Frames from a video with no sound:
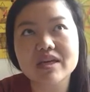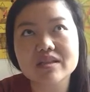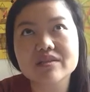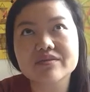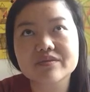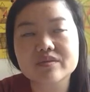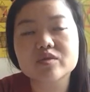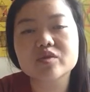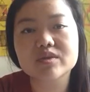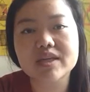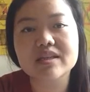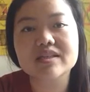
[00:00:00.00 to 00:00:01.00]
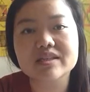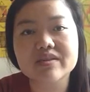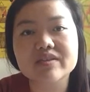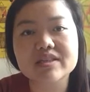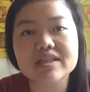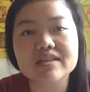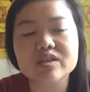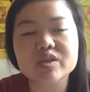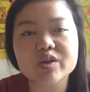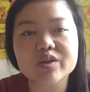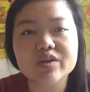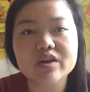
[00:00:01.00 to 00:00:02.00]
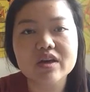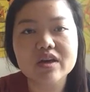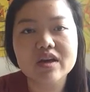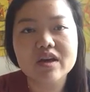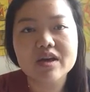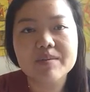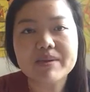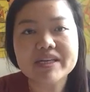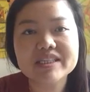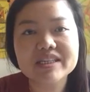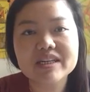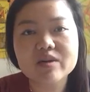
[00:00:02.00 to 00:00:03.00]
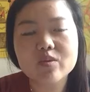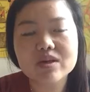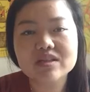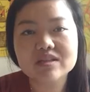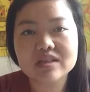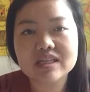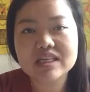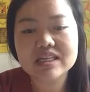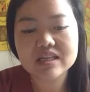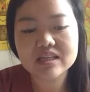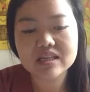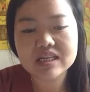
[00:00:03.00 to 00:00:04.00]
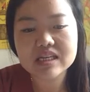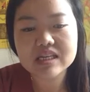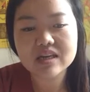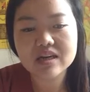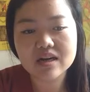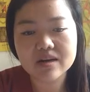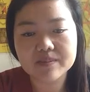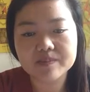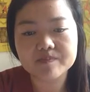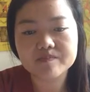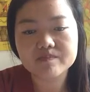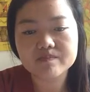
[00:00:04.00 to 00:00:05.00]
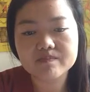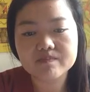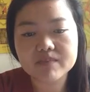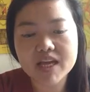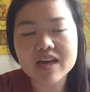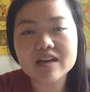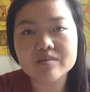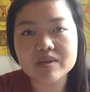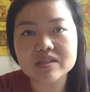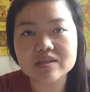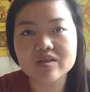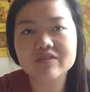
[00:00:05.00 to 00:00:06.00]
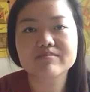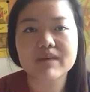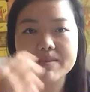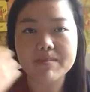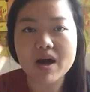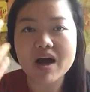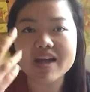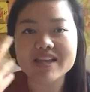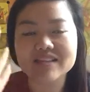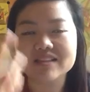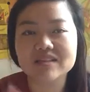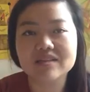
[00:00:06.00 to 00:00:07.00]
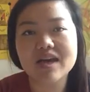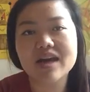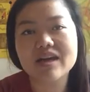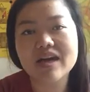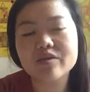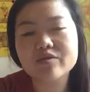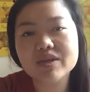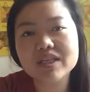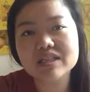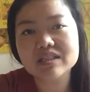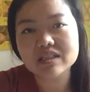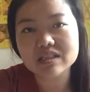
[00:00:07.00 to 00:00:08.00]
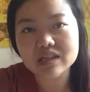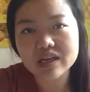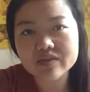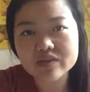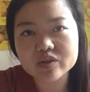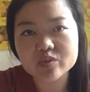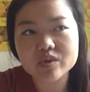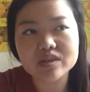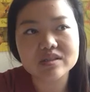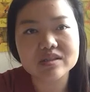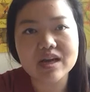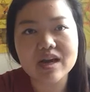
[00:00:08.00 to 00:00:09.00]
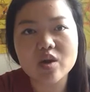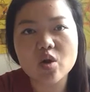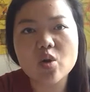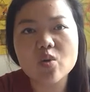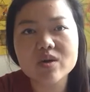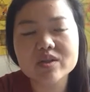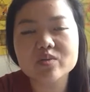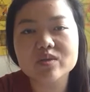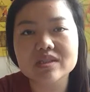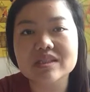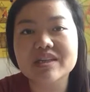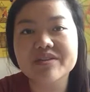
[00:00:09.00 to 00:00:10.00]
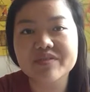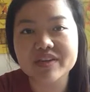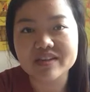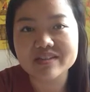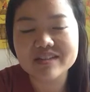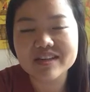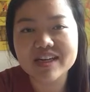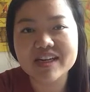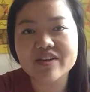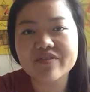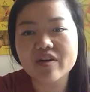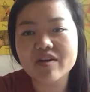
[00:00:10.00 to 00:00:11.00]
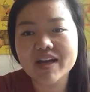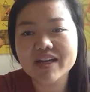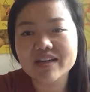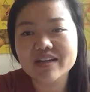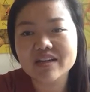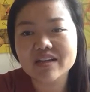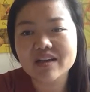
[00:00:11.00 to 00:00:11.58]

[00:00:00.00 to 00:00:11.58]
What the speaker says: end of 2017. So basically, one of the key elements of my mind I really discovered was I always was giving. Like I felt like,